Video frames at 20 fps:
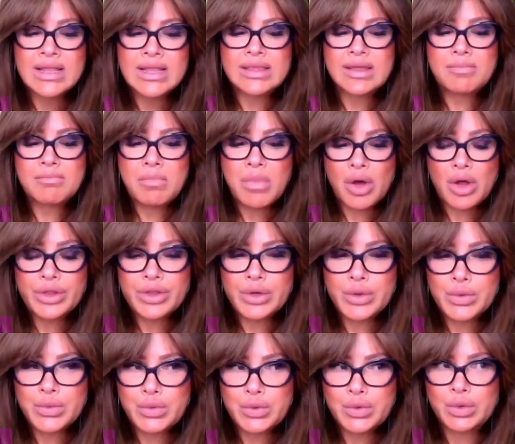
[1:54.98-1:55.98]
the
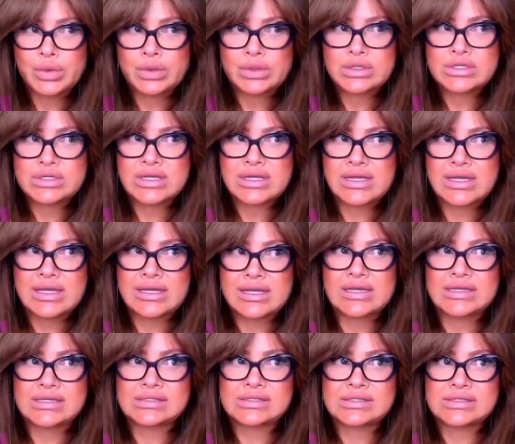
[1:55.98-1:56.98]
mother wound
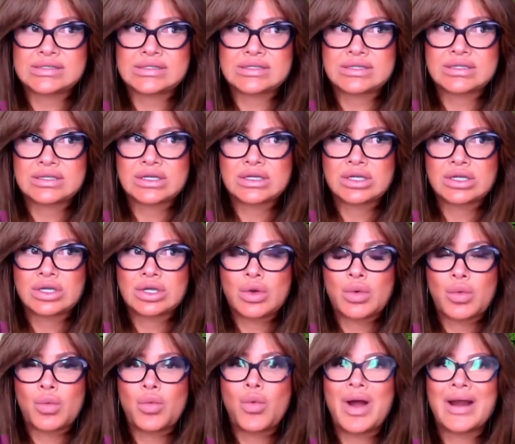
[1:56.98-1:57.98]
is
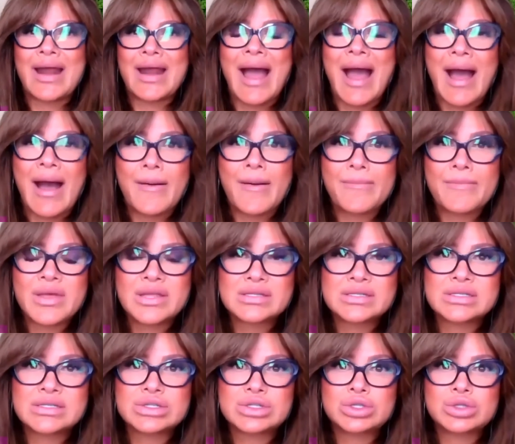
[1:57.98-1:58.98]
what
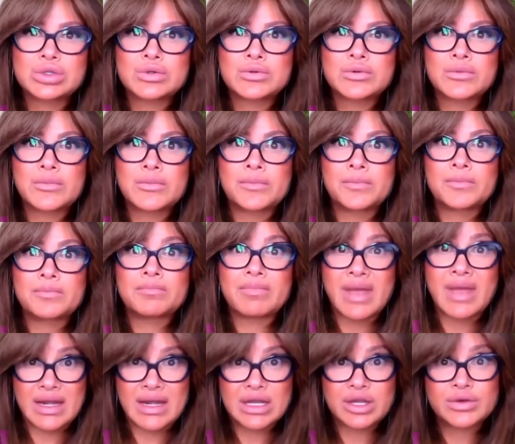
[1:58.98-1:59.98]
happens to
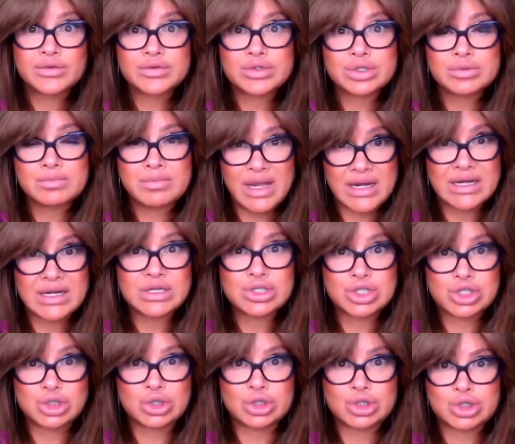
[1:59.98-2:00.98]
many of many
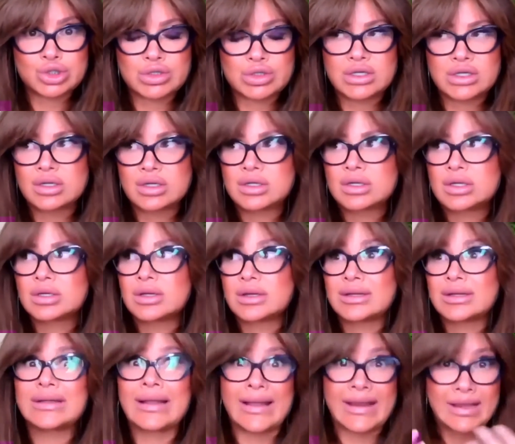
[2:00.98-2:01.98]
children
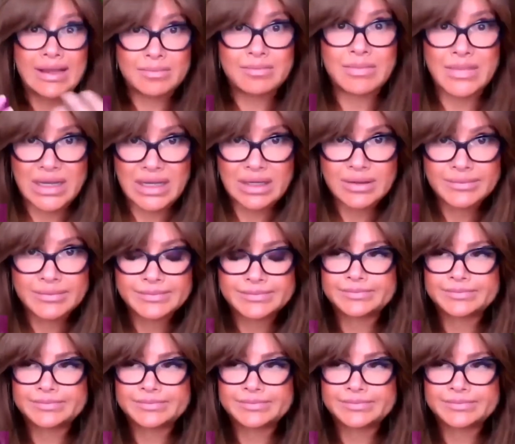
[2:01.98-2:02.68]
like me